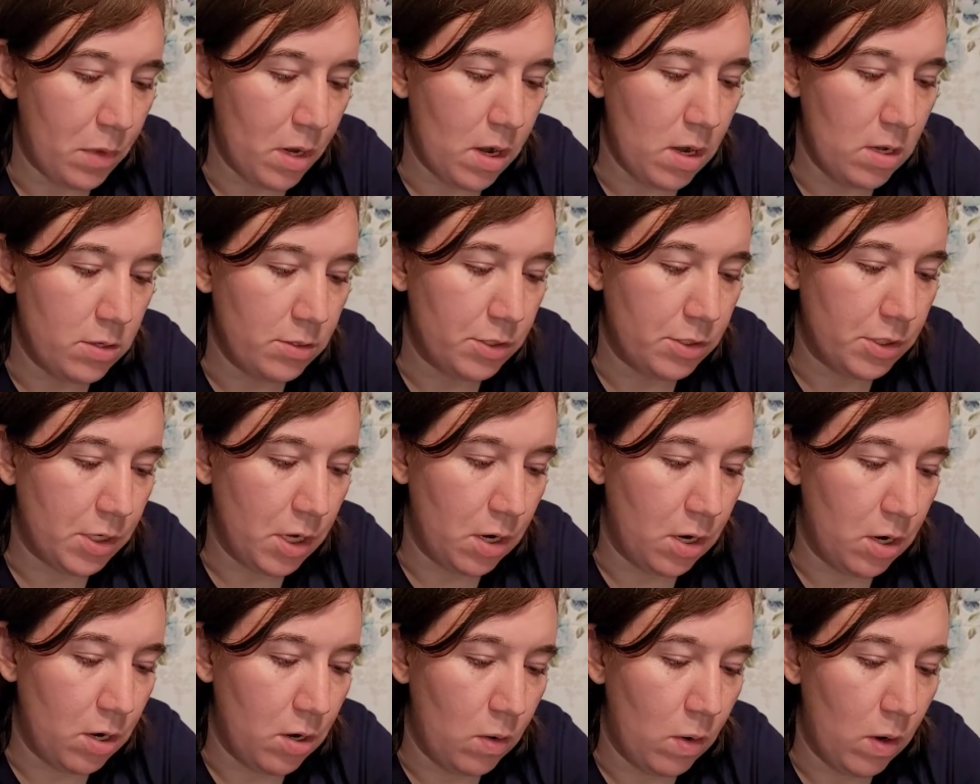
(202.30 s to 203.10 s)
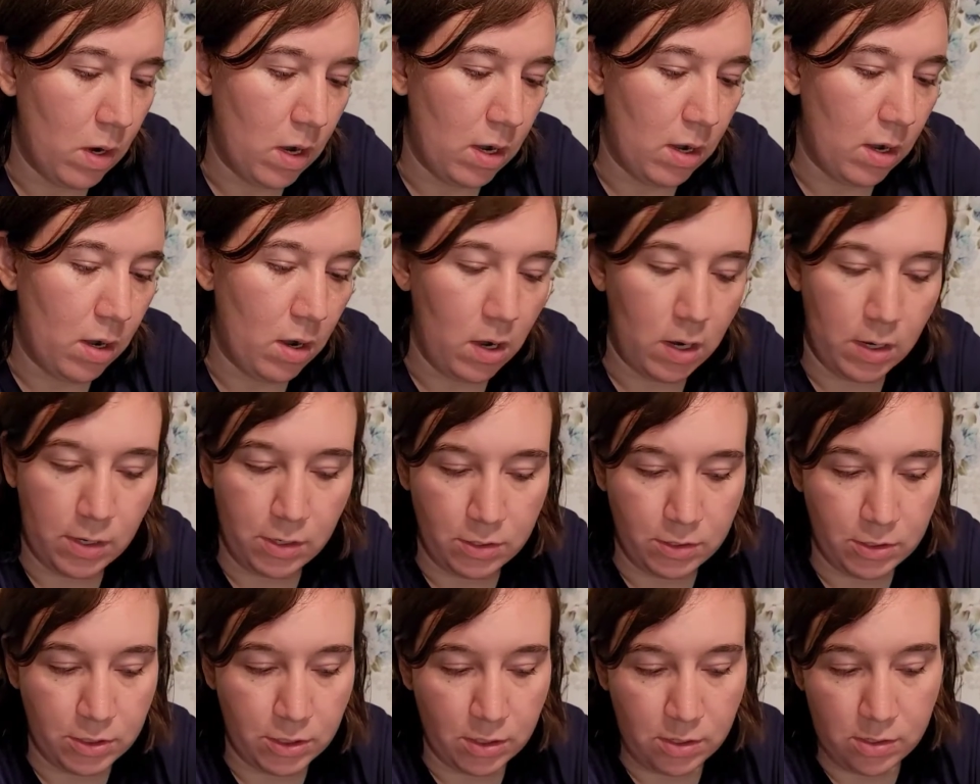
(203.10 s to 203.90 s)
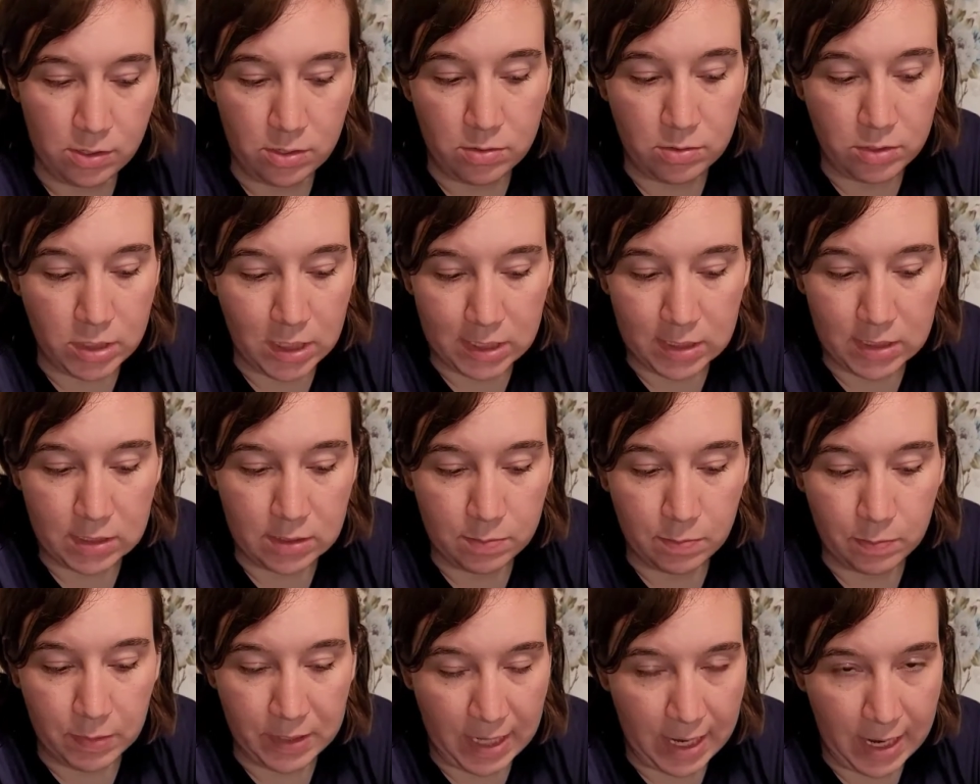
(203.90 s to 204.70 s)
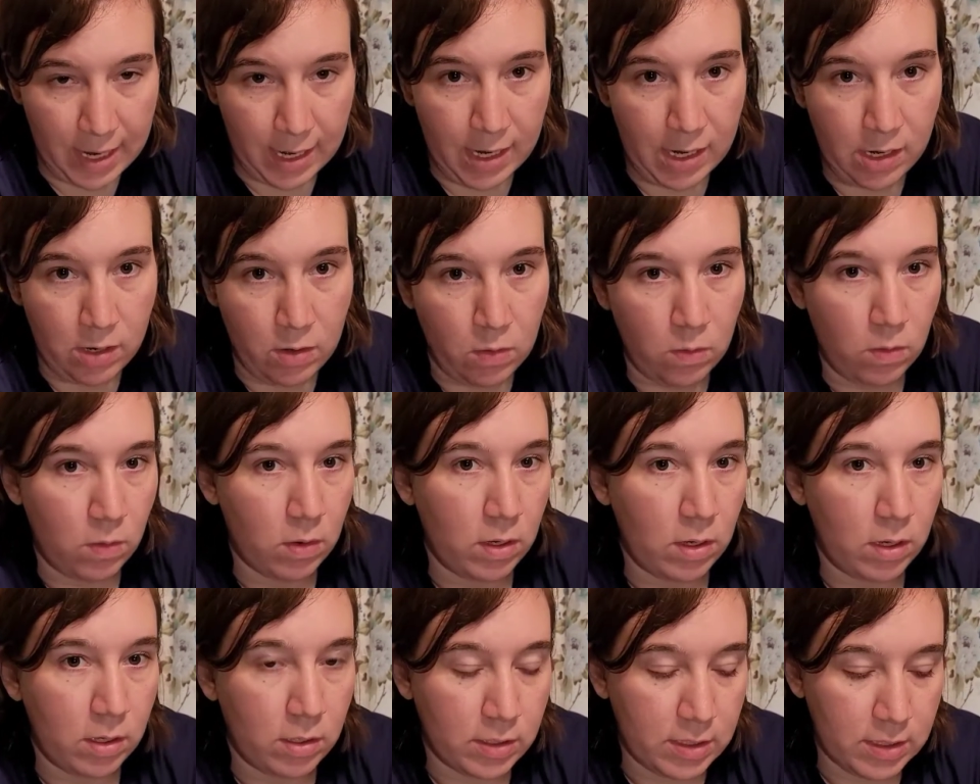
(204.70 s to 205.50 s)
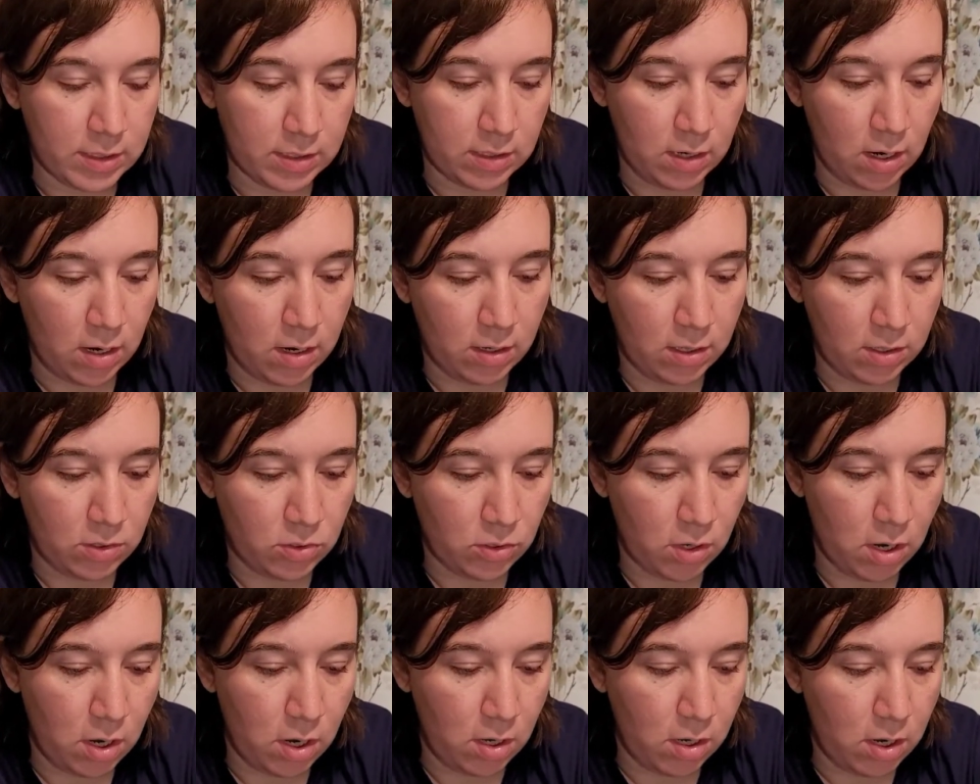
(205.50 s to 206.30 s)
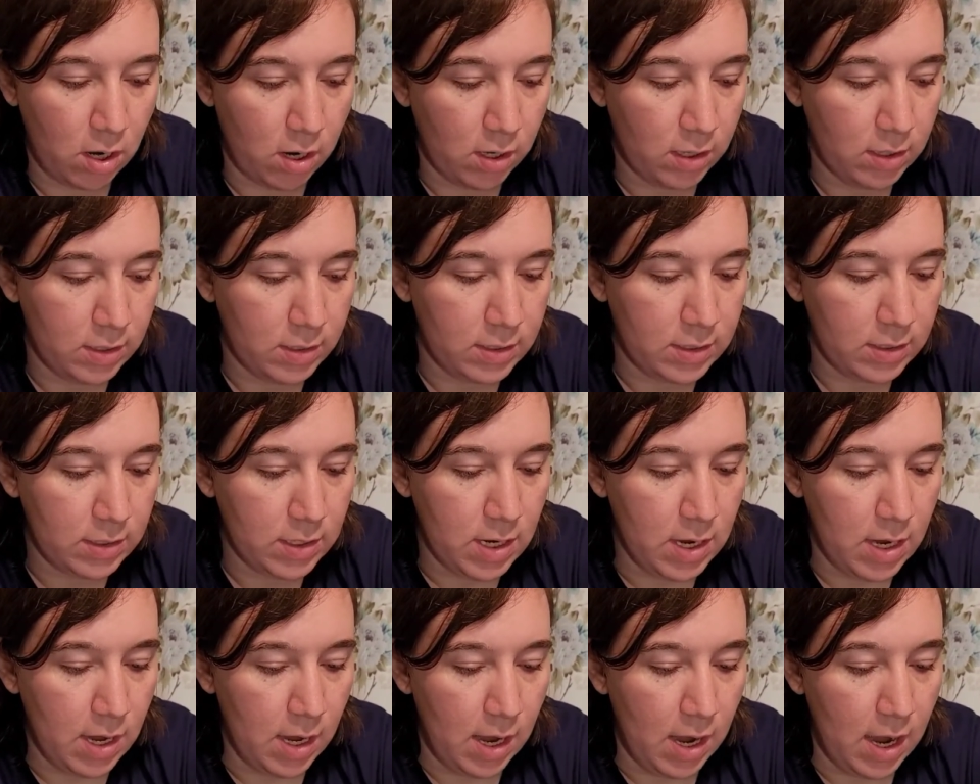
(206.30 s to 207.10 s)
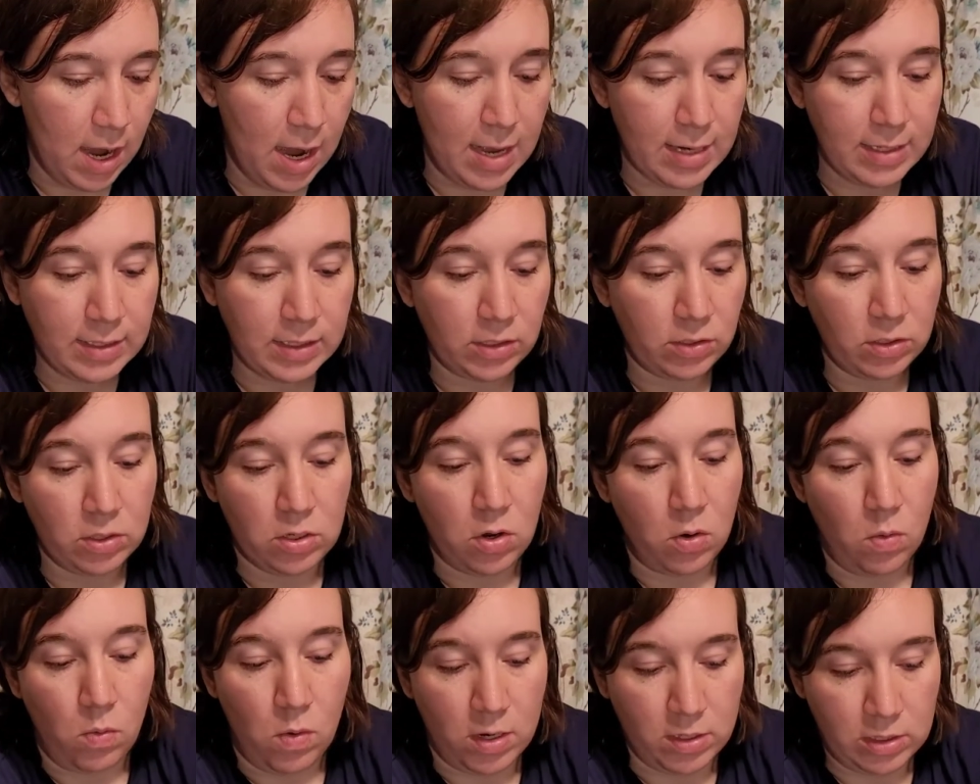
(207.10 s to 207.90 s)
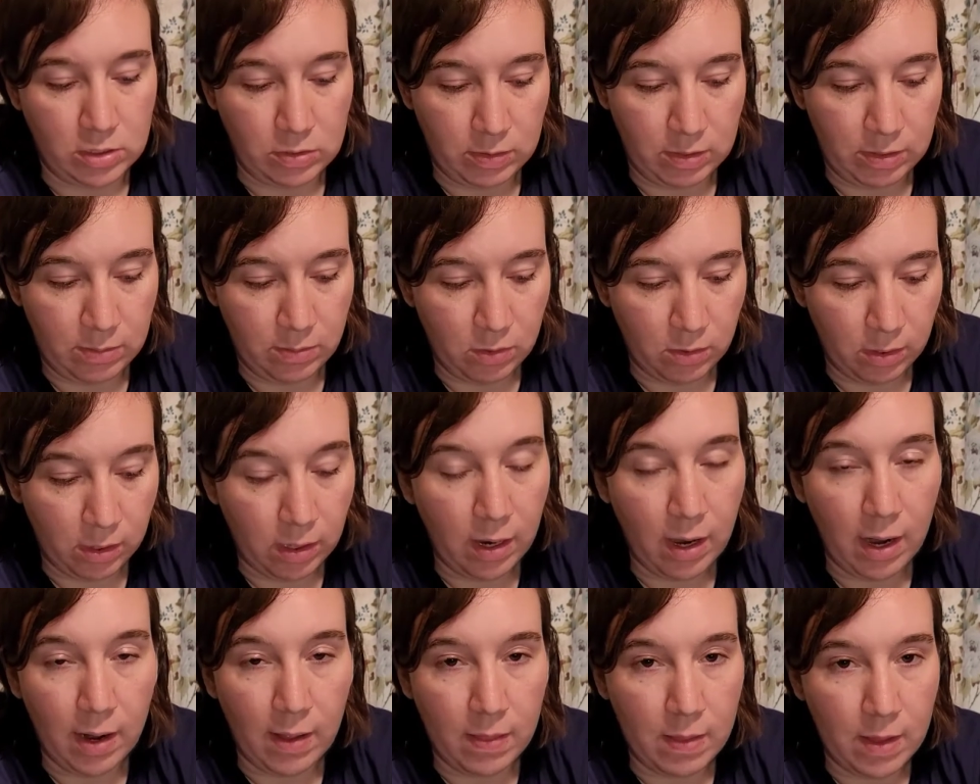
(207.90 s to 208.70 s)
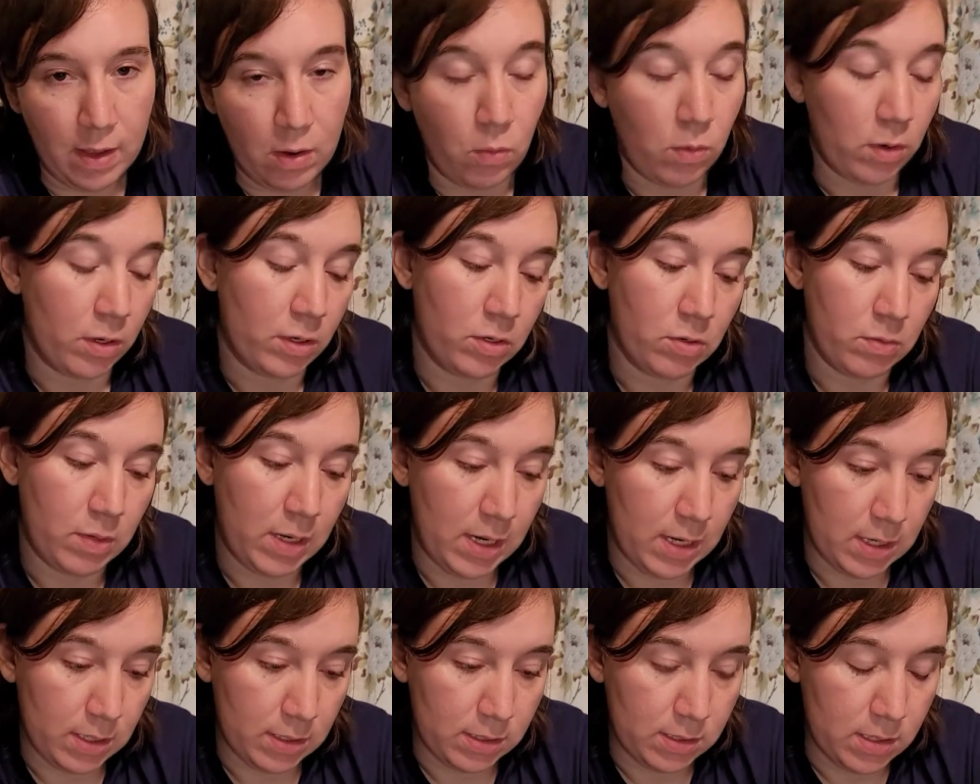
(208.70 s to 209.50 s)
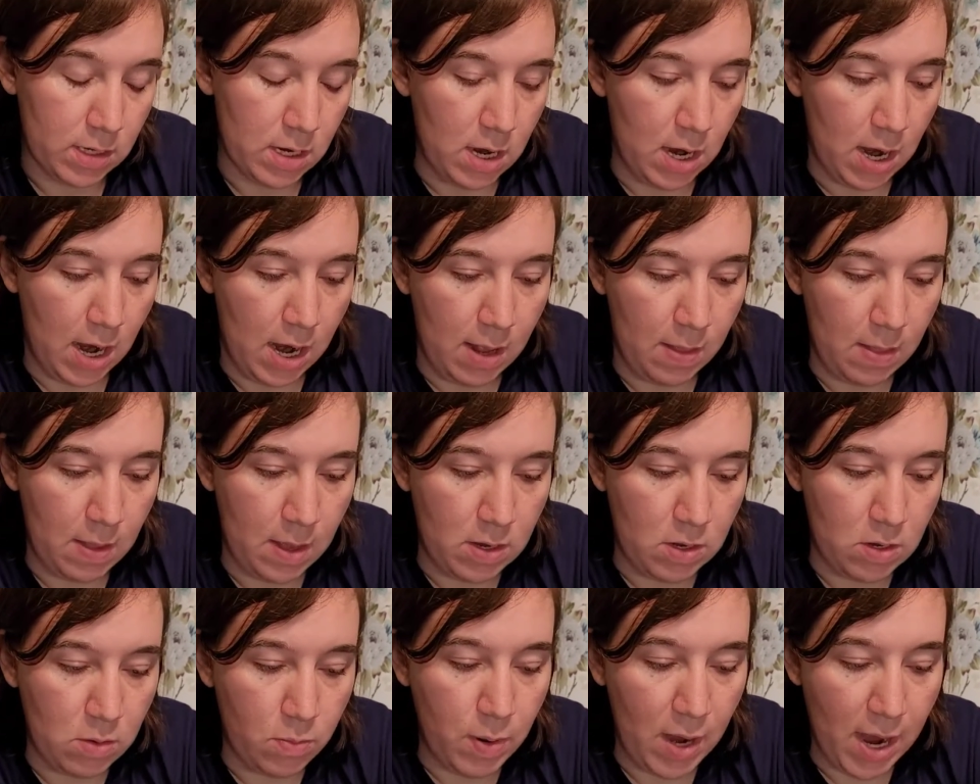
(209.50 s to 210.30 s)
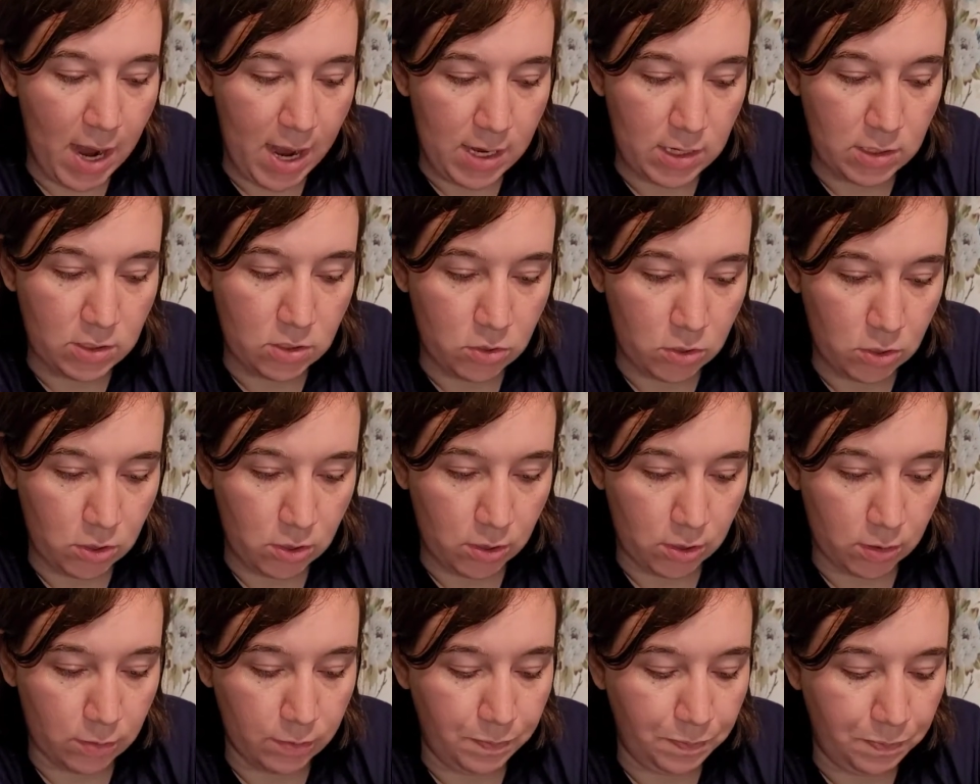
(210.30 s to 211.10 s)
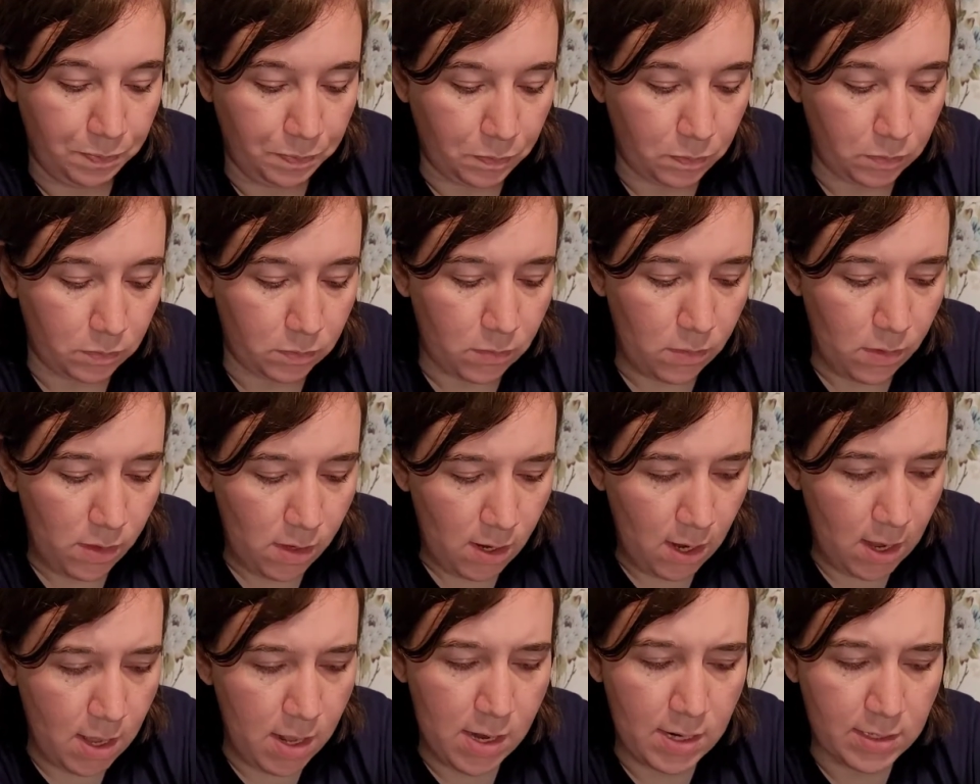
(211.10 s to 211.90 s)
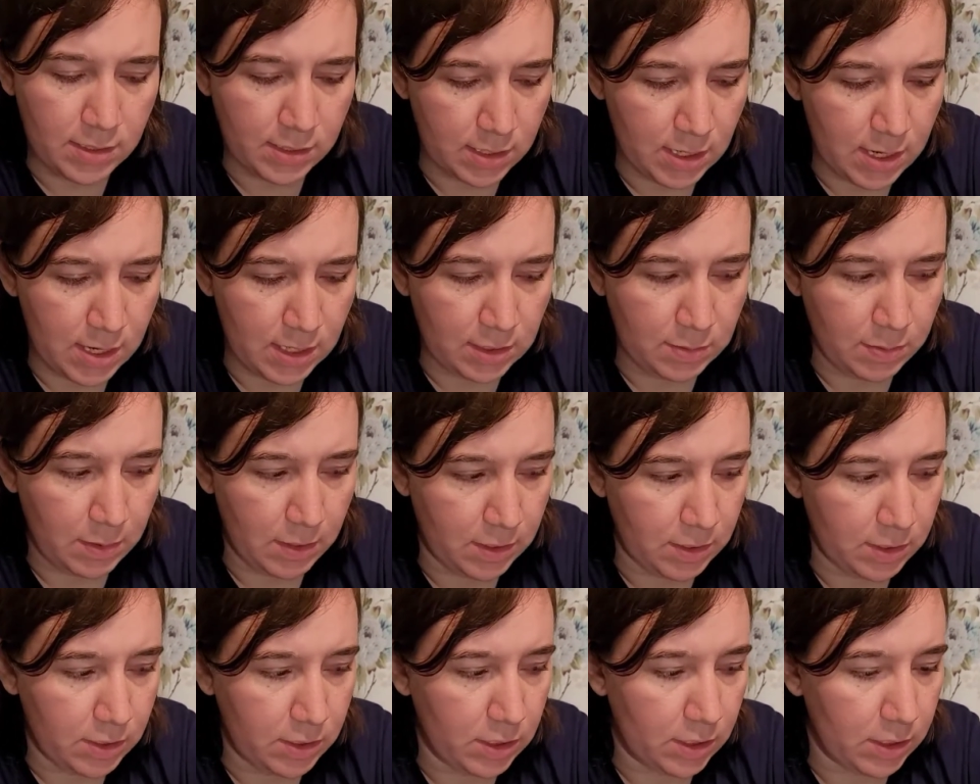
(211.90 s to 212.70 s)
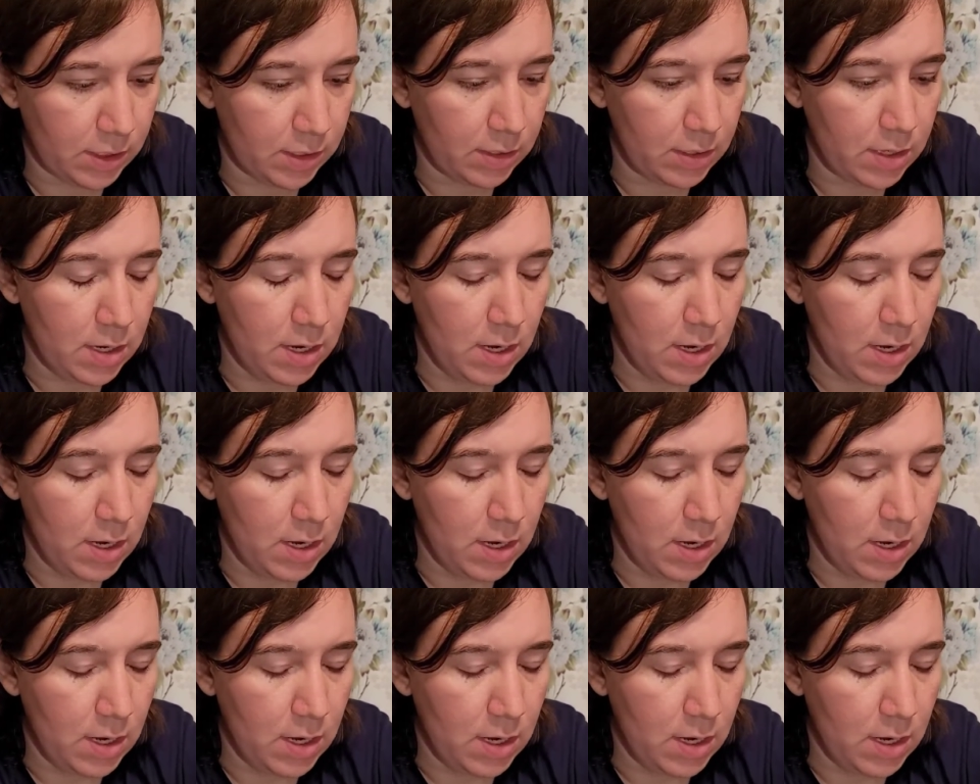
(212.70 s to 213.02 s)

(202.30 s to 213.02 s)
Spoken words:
So on your turn, you just play or discard and draw cards until you don't want to anymore, or you can't. And then you pass turn, and it's the next player's turn.